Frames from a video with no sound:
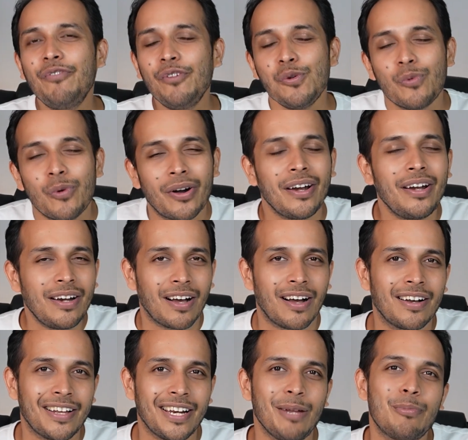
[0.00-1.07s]
if you weren't
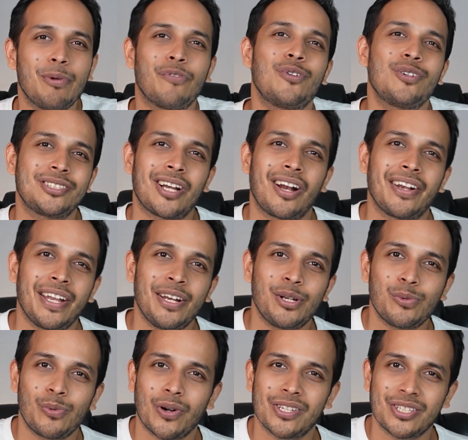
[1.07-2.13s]
hungry before starting
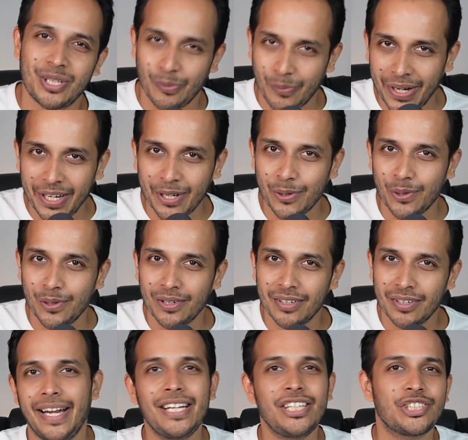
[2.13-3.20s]
to watch the video.
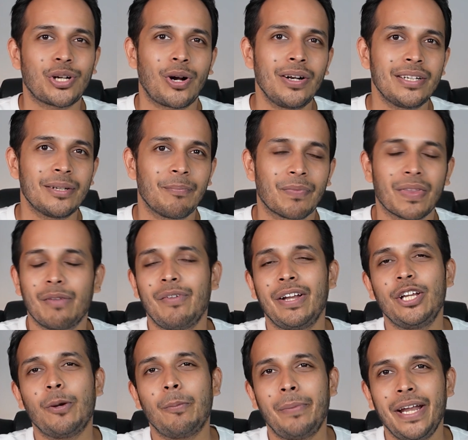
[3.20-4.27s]
In short,
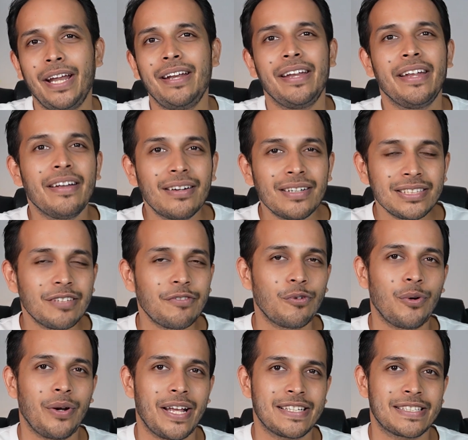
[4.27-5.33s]
when your brain hears the
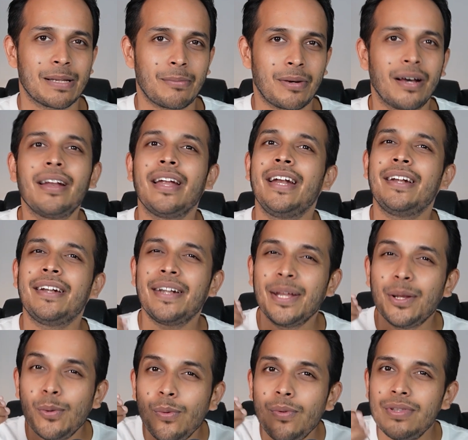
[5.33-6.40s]
food ASMR, it
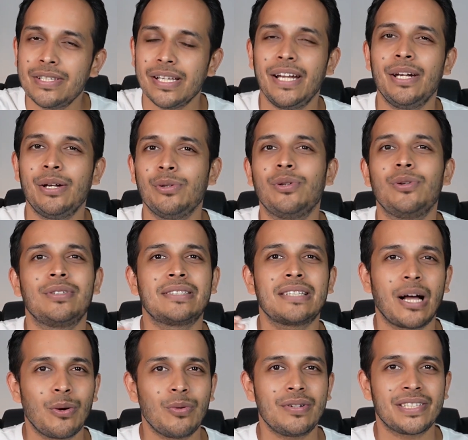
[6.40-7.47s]
tunes into those
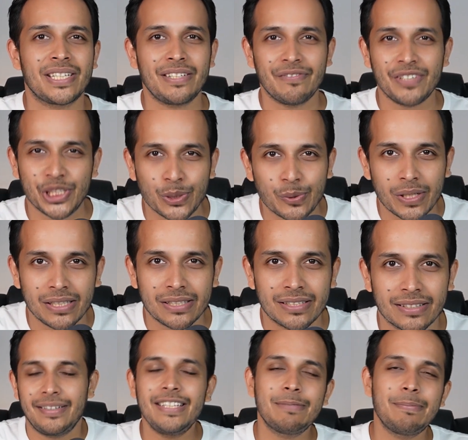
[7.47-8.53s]
sounds and
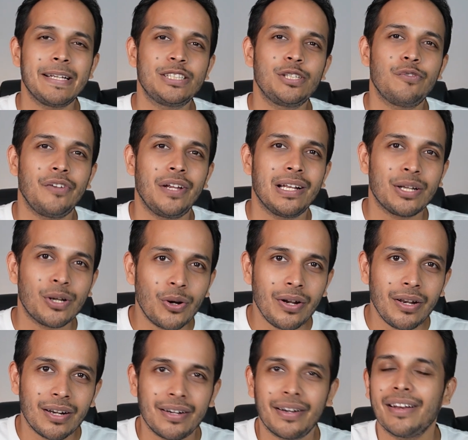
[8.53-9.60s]
visuals. This makes you feel
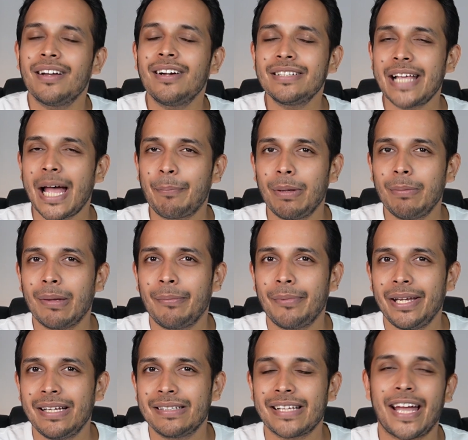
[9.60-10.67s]
good, triggers happy
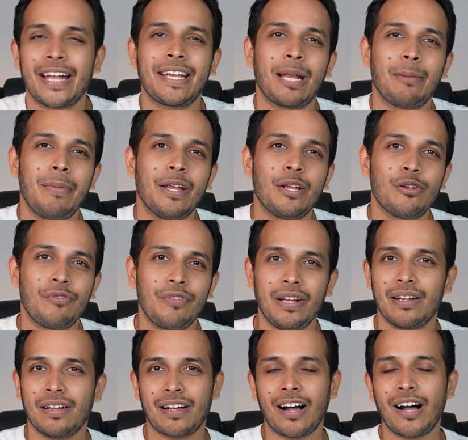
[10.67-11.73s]
memories, and can make you
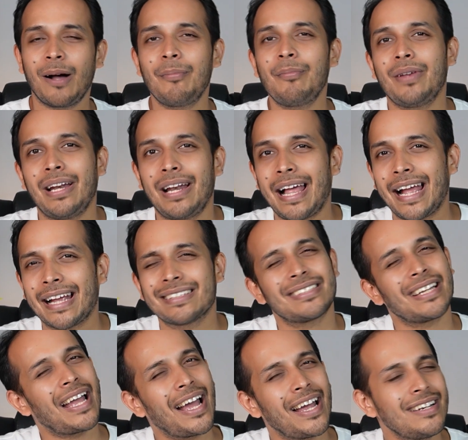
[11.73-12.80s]
feel calm, relaxed,
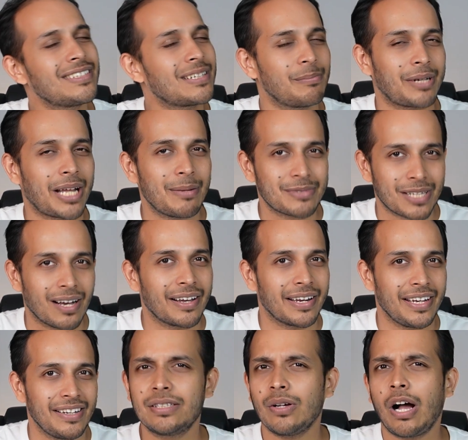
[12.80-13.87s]
and sometimes
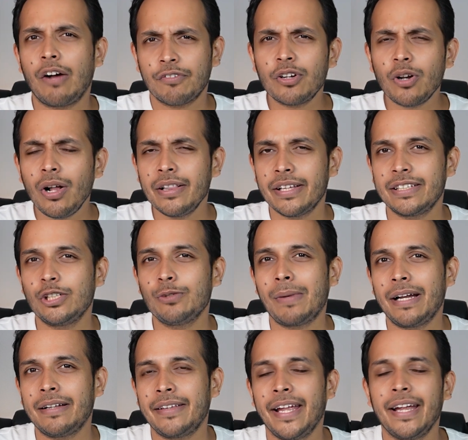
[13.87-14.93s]
hungry. So, after all this, you
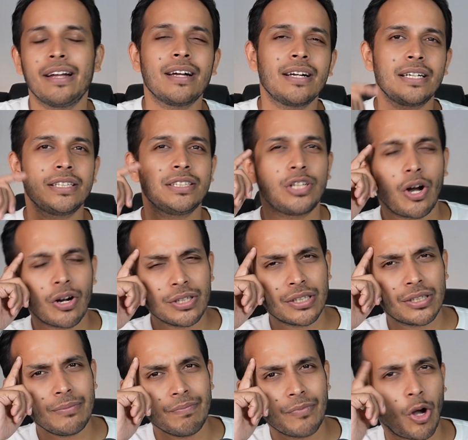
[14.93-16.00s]
might think,
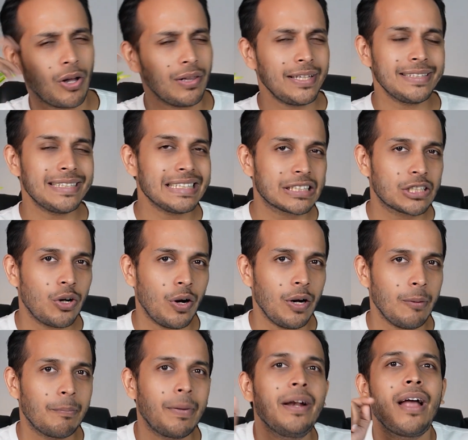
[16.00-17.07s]
Doctor, all this is
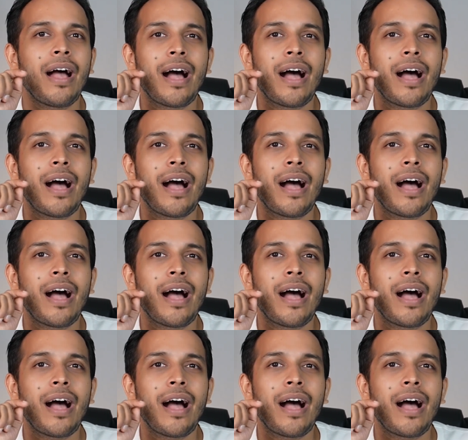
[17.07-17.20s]
good, but